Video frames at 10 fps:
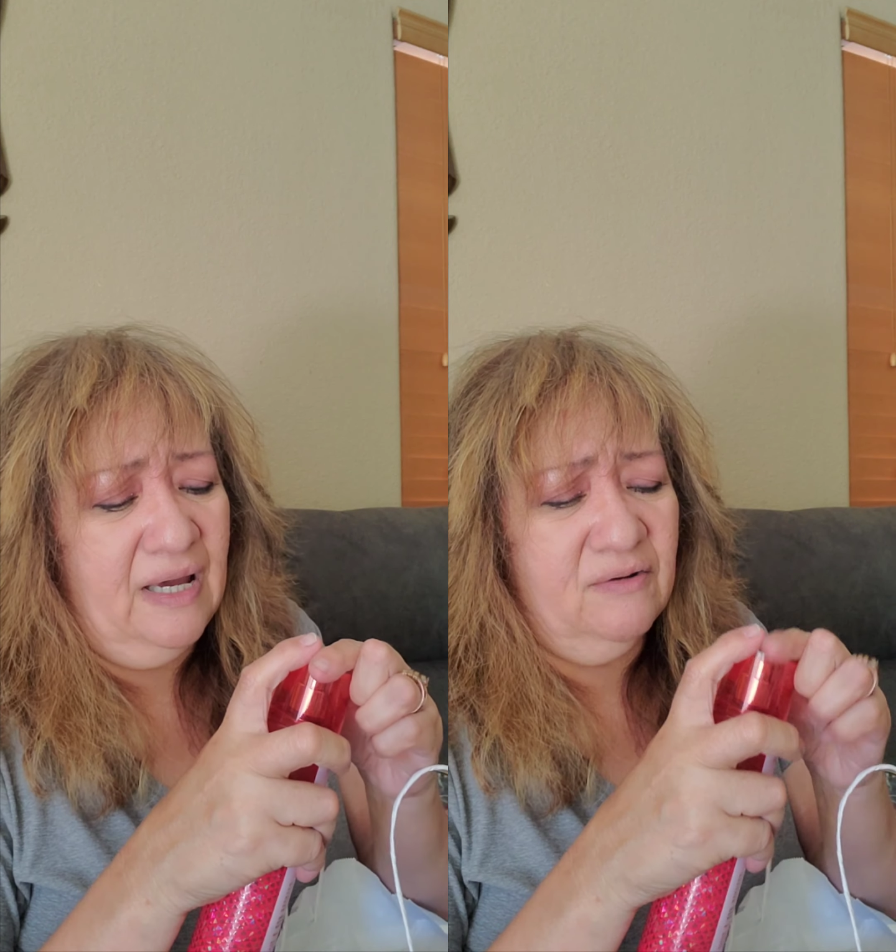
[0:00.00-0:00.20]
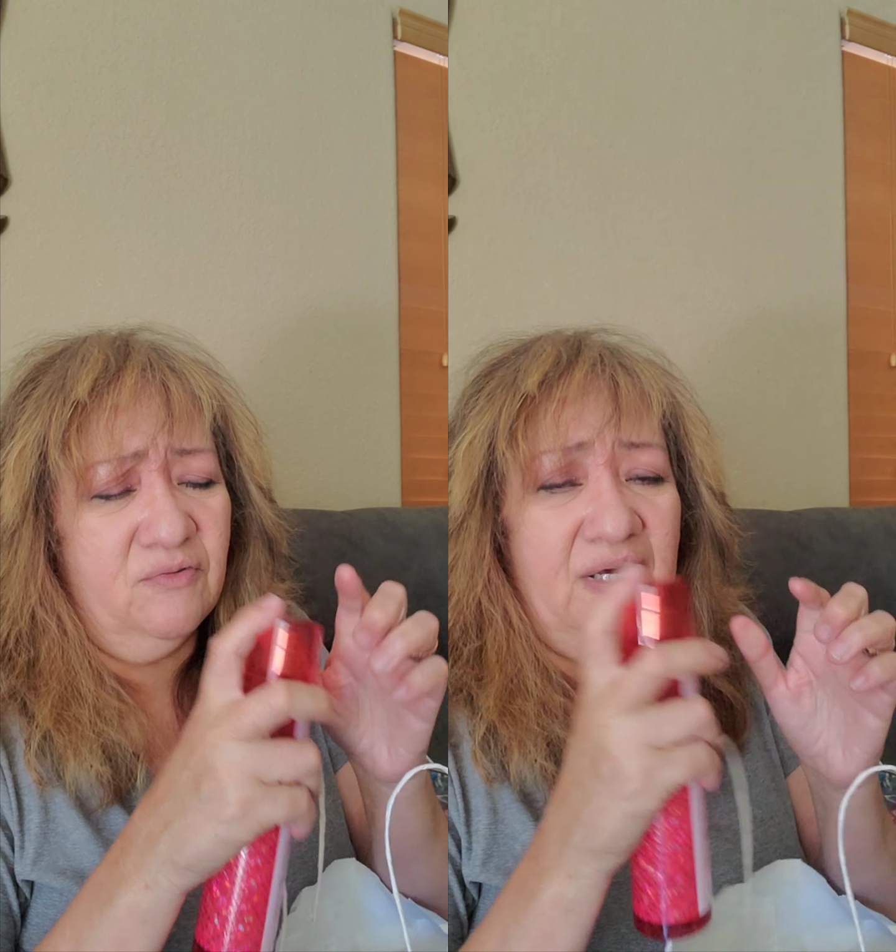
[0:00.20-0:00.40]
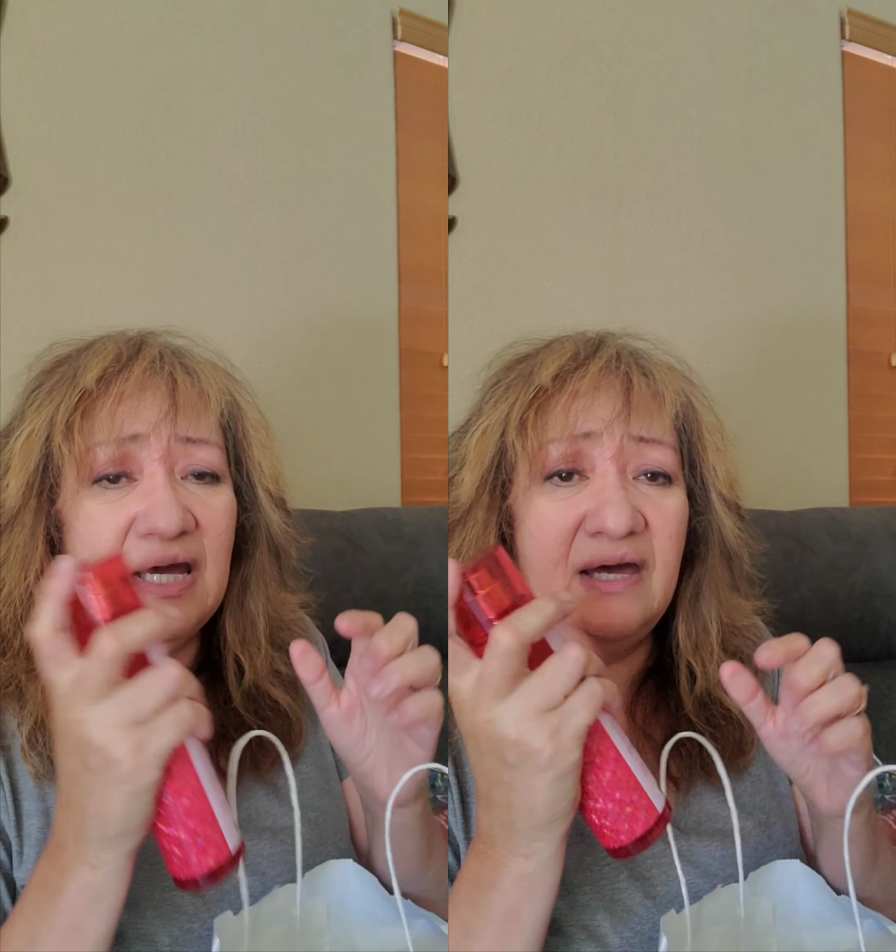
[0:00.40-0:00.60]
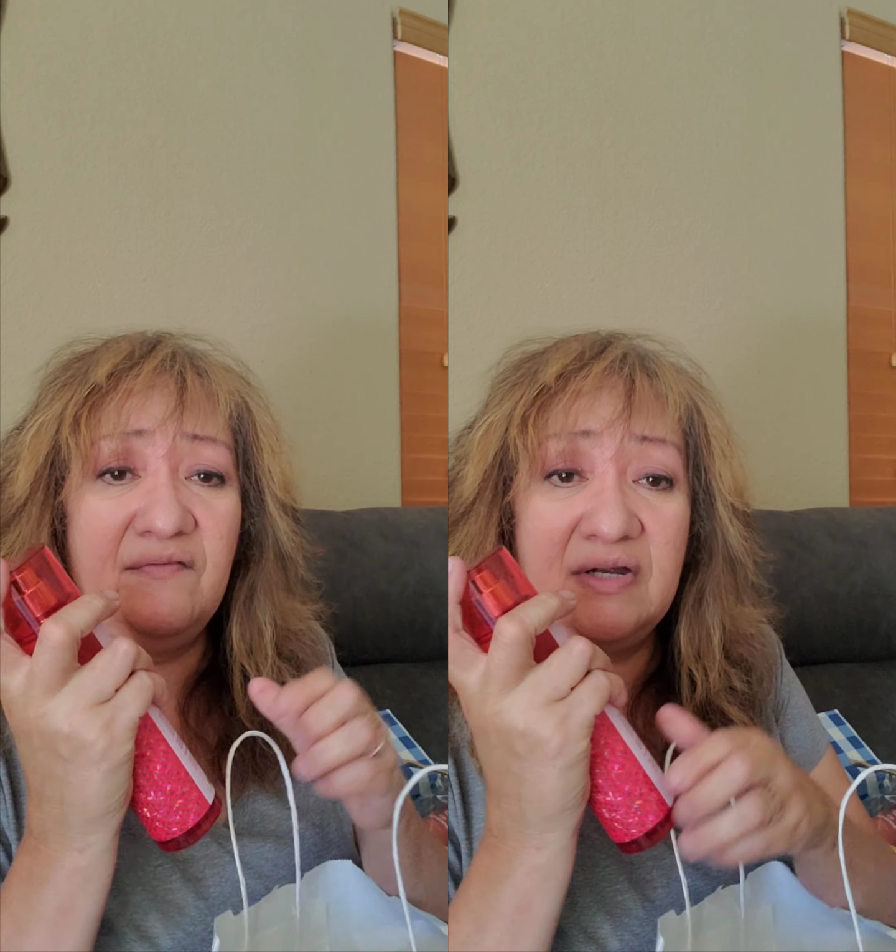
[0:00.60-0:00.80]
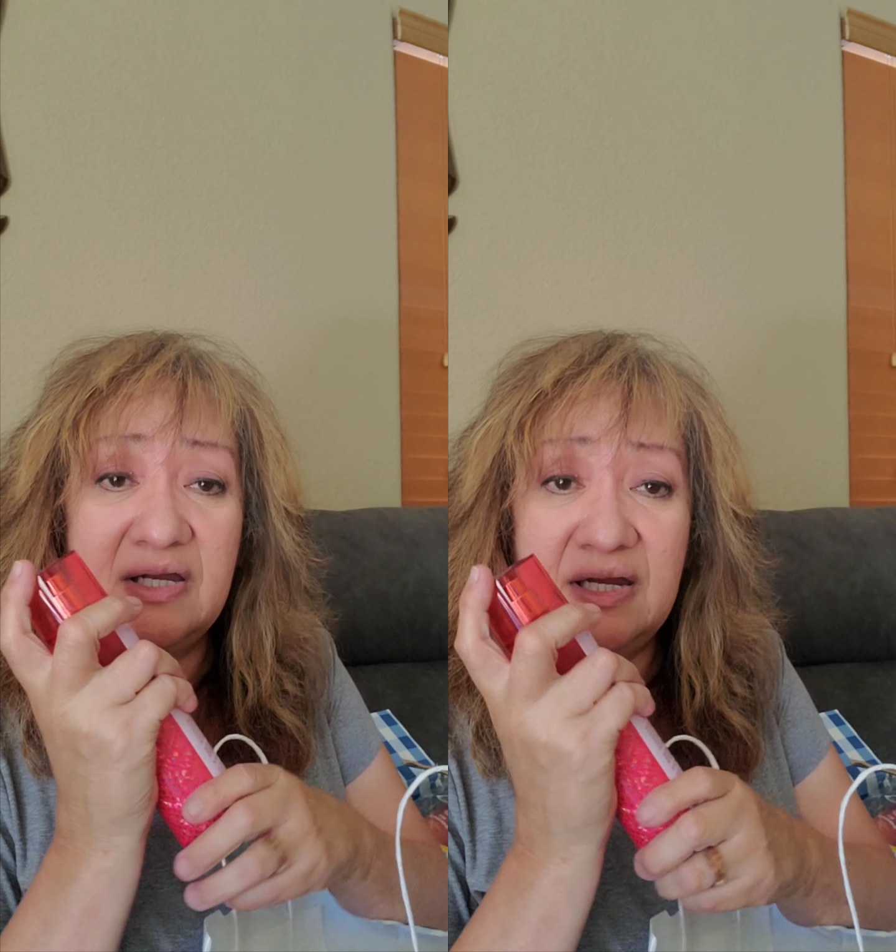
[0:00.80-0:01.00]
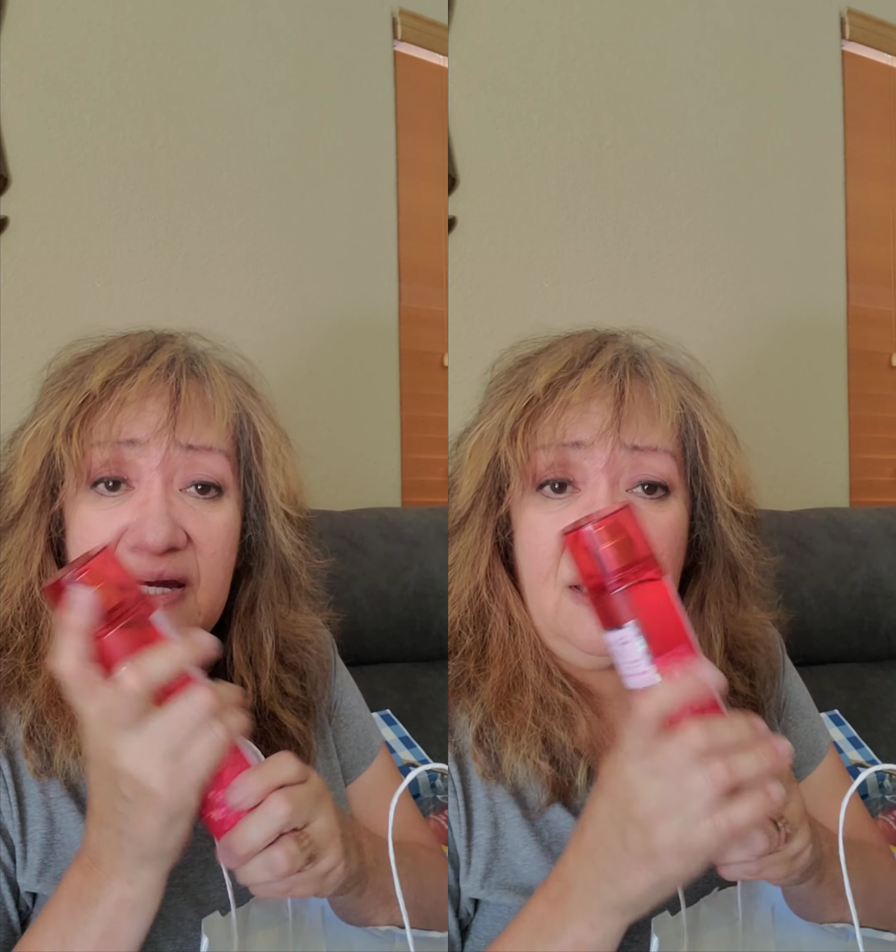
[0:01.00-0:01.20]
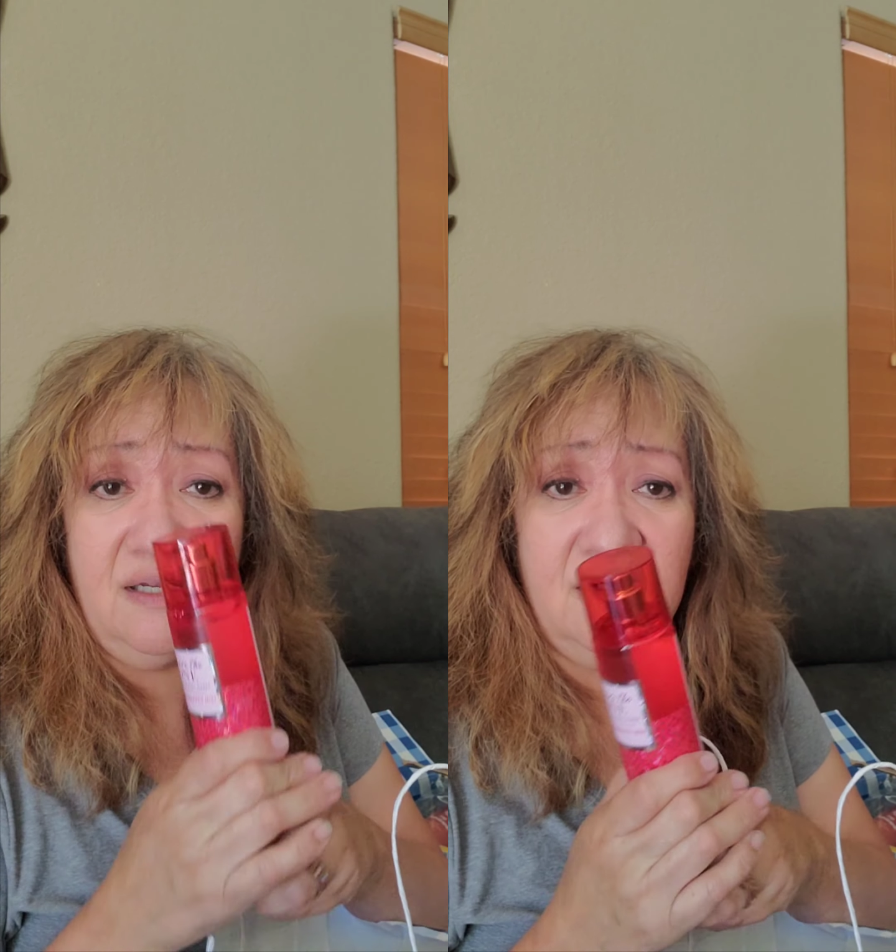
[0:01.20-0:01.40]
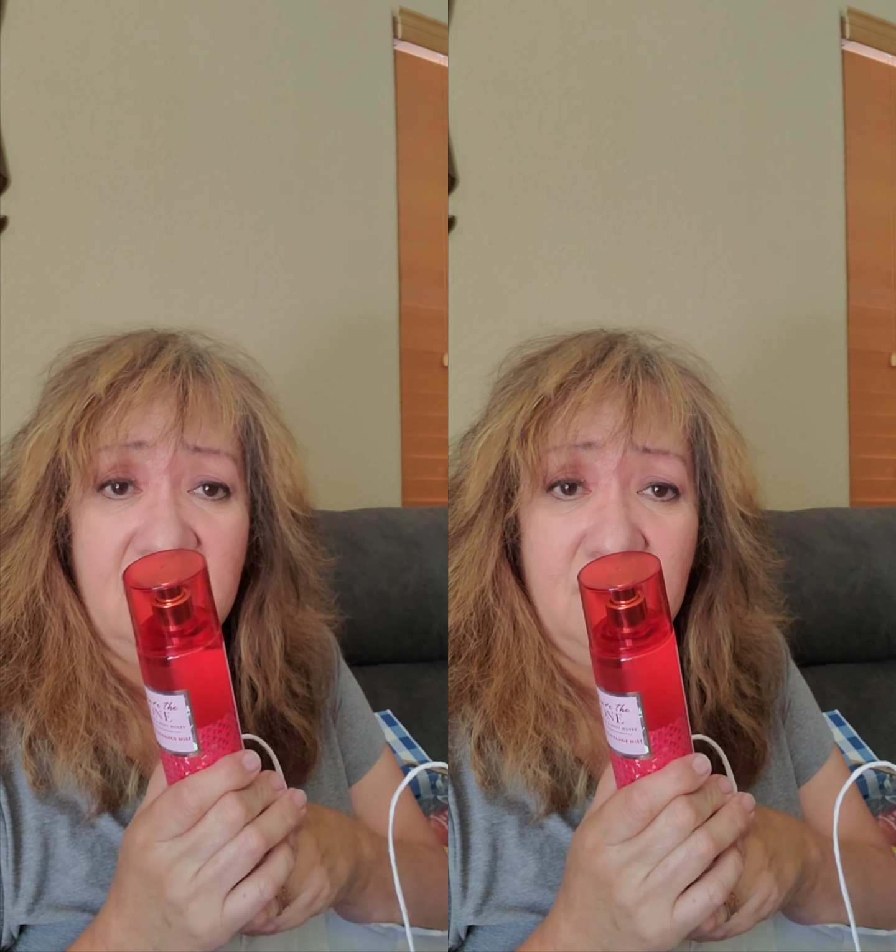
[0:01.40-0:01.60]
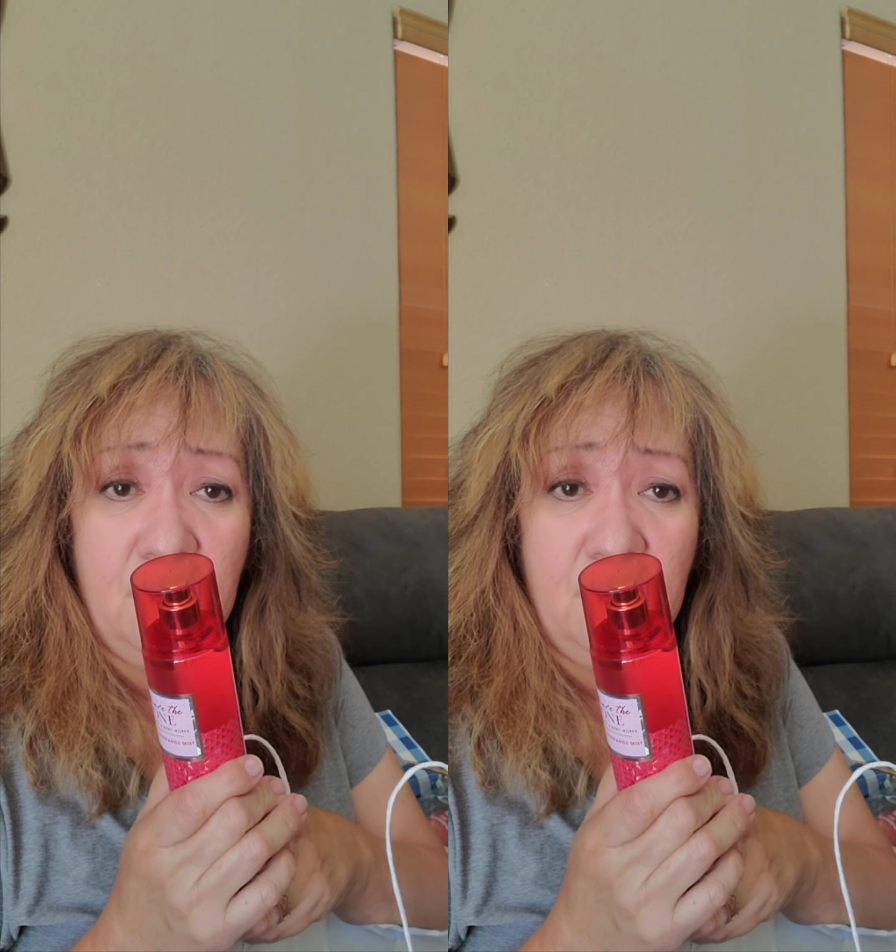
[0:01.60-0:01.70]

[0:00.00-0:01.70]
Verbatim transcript: I don't think I even need